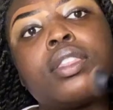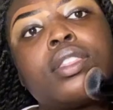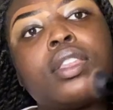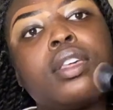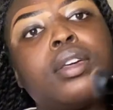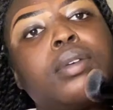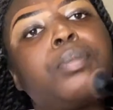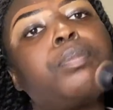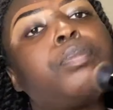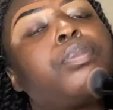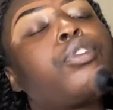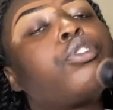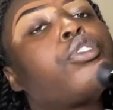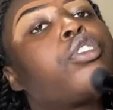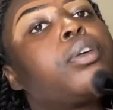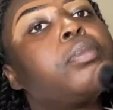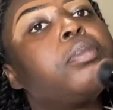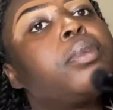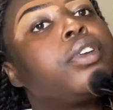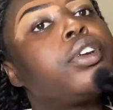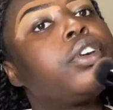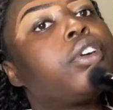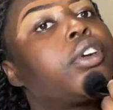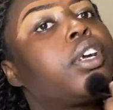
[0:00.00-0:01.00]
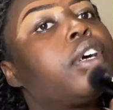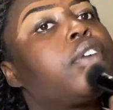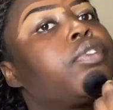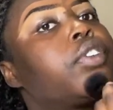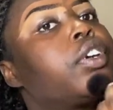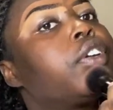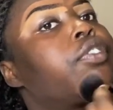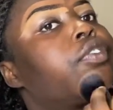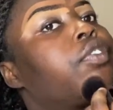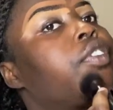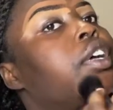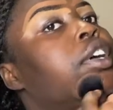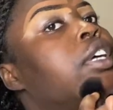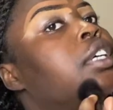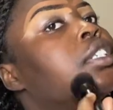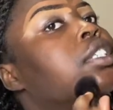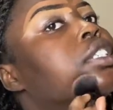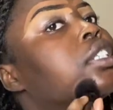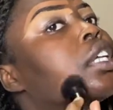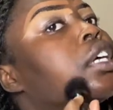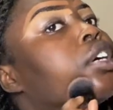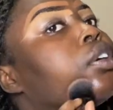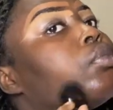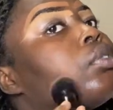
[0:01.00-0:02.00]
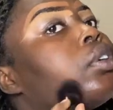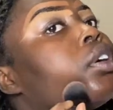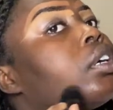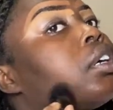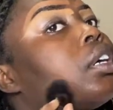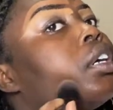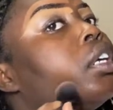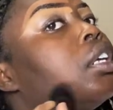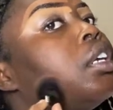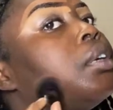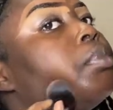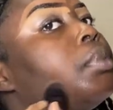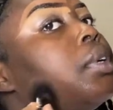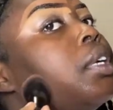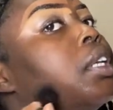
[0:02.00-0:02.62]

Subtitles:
the perimeter of our face. Like, we're gonna be